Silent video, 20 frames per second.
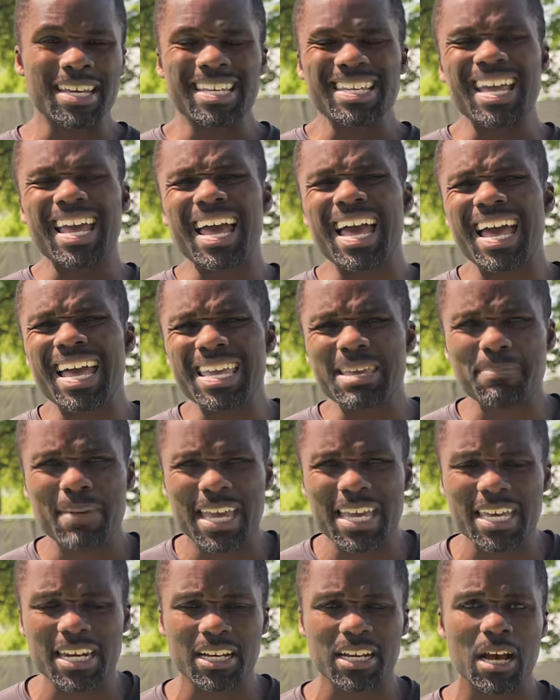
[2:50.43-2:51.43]
Yeah, he
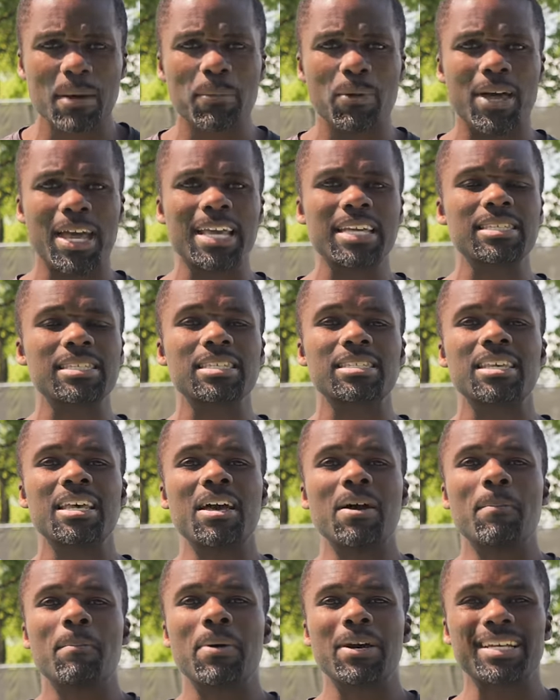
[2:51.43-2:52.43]
may hit a couple aces,
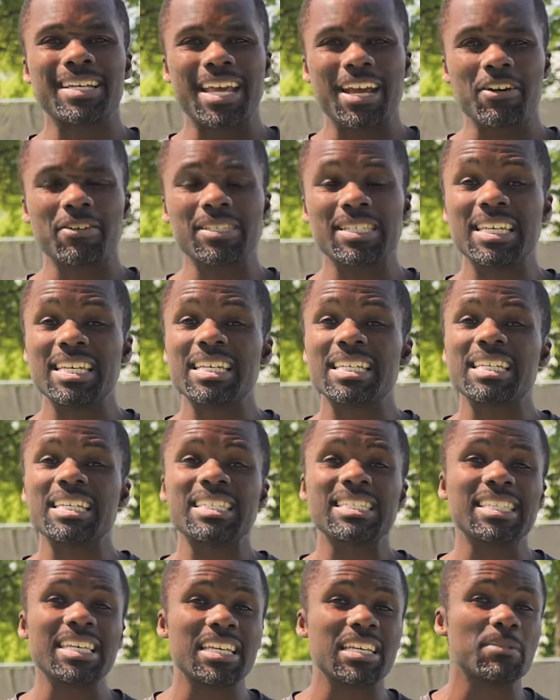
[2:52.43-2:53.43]
but guaranteed
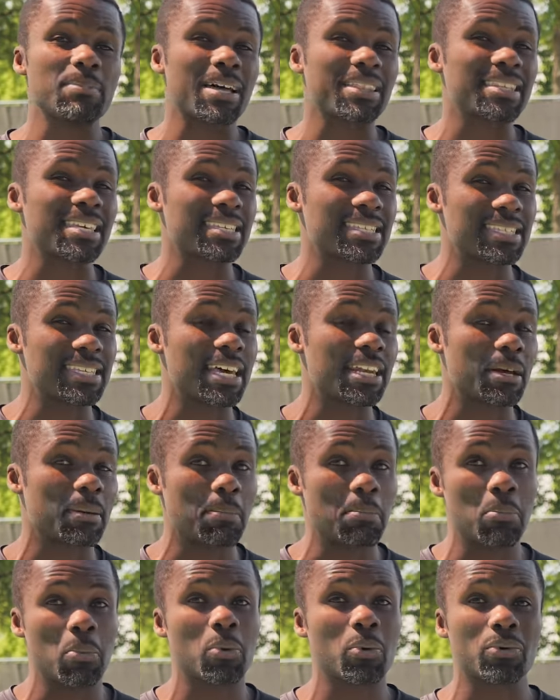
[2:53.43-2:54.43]
he's thinking about the setup
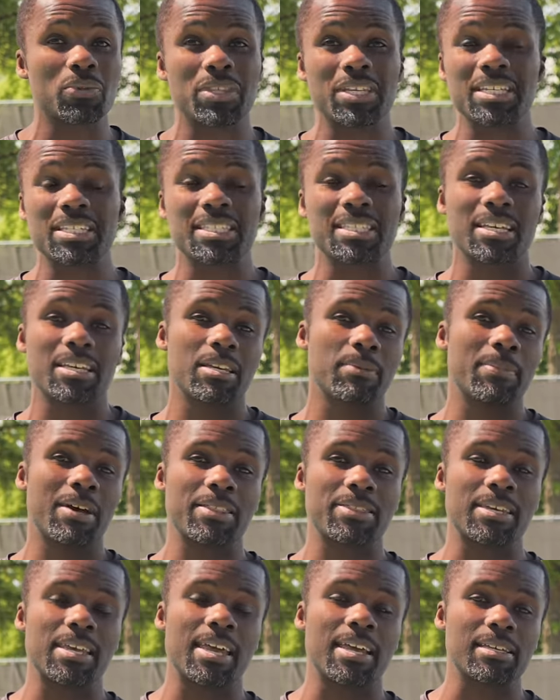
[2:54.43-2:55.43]
more than he's thinking
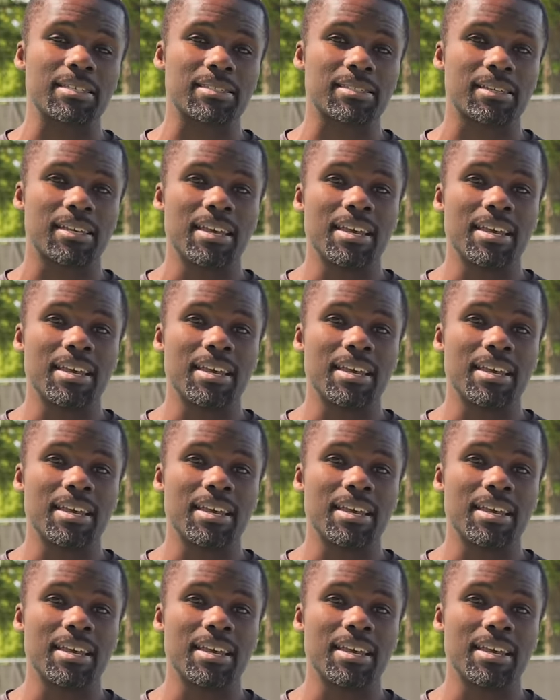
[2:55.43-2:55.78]
about the ace.